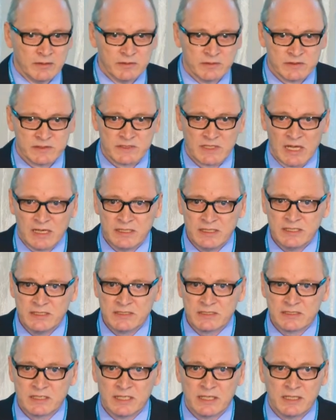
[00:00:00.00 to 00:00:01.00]

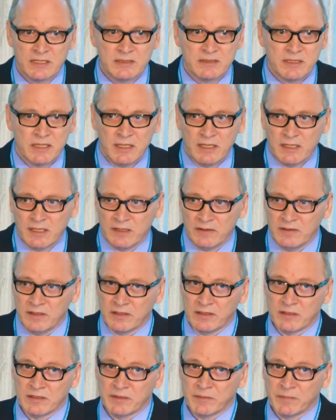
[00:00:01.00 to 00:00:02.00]
studies, and
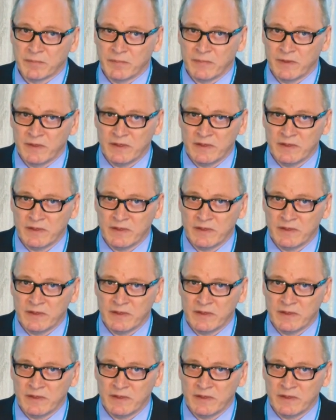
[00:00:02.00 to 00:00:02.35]
the